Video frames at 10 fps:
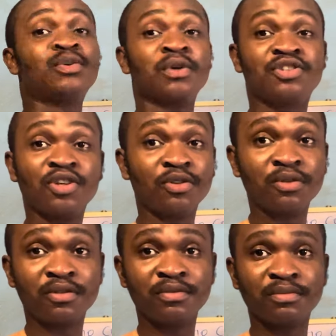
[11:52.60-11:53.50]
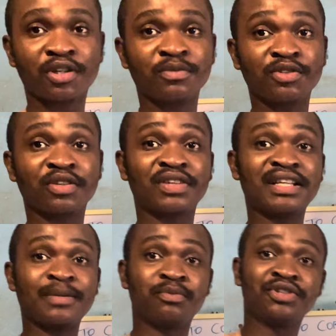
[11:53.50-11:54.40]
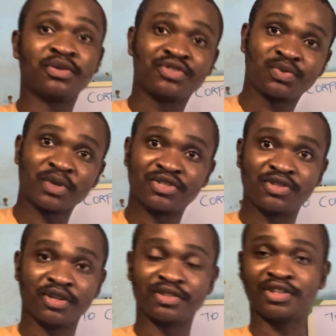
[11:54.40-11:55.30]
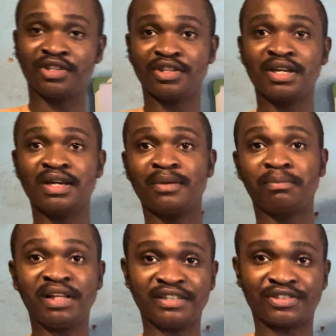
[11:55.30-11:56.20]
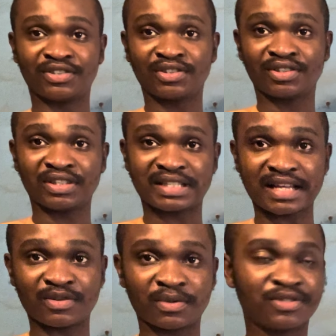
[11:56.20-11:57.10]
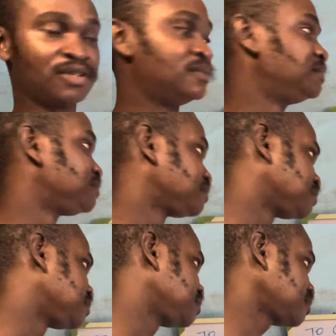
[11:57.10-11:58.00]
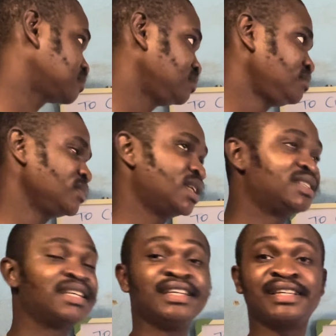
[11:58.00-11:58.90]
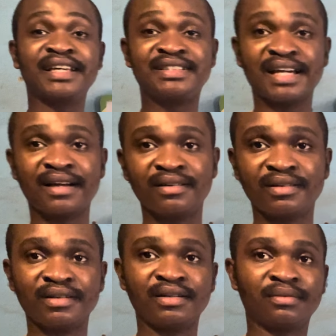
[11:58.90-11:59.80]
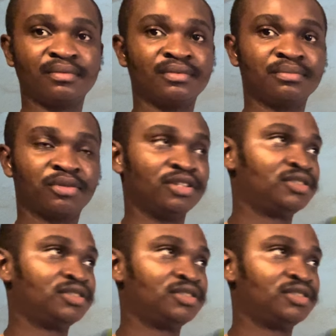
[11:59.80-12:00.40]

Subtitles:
the question, no, because most of the time they put this question, the place inside the question. Let's say Ikeja Police